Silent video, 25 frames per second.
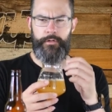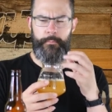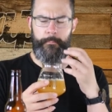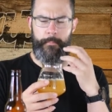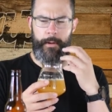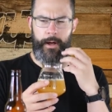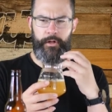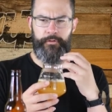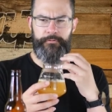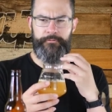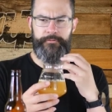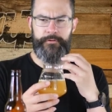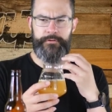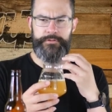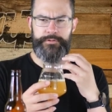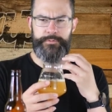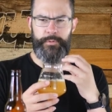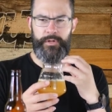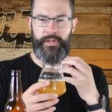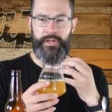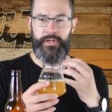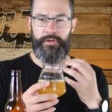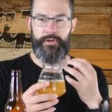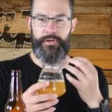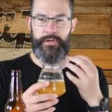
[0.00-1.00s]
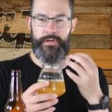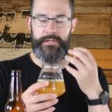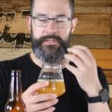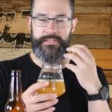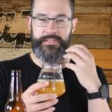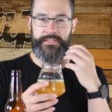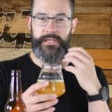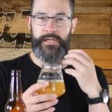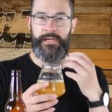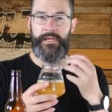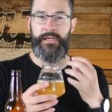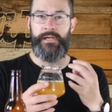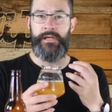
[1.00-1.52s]
The mouth feels really good.
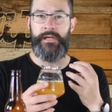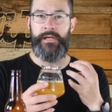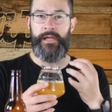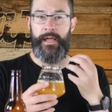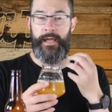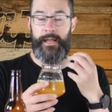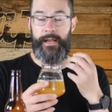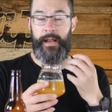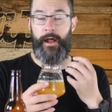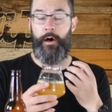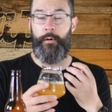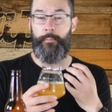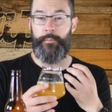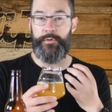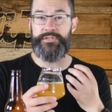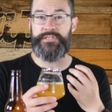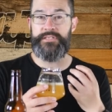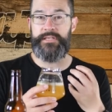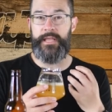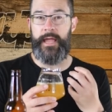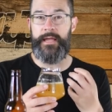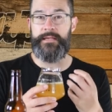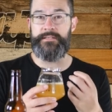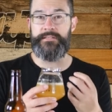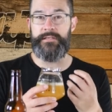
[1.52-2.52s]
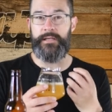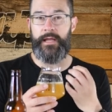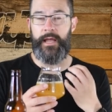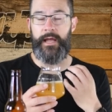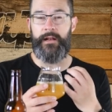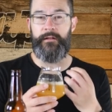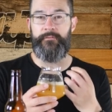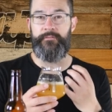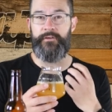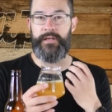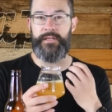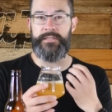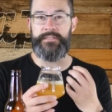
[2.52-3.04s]
It's it almost has a
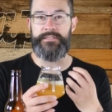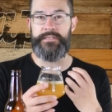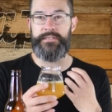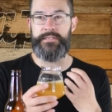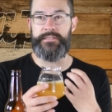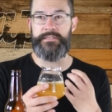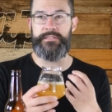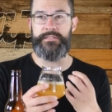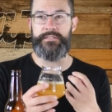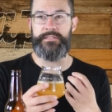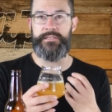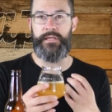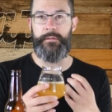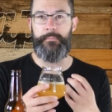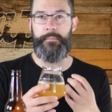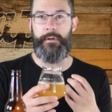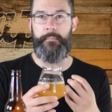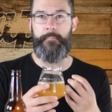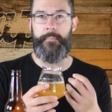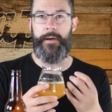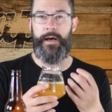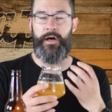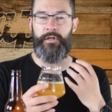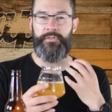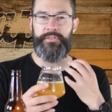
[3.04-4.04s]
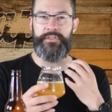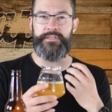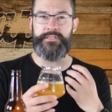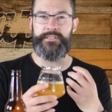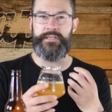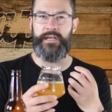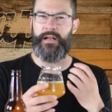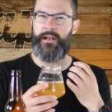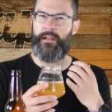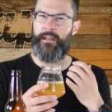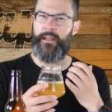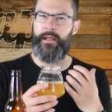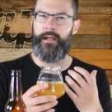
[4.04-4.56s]
kind of a consistency in my mouth. It's
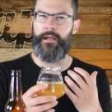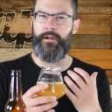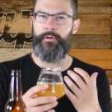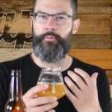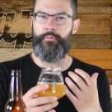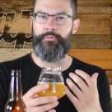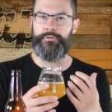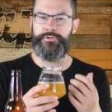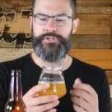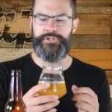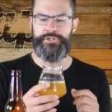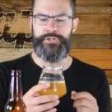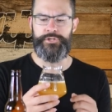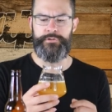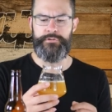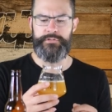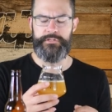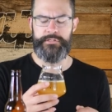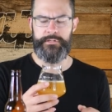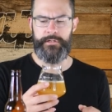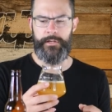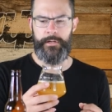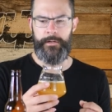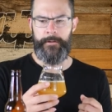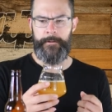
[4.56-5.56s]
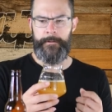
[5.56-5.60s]
kind of like an orange juice.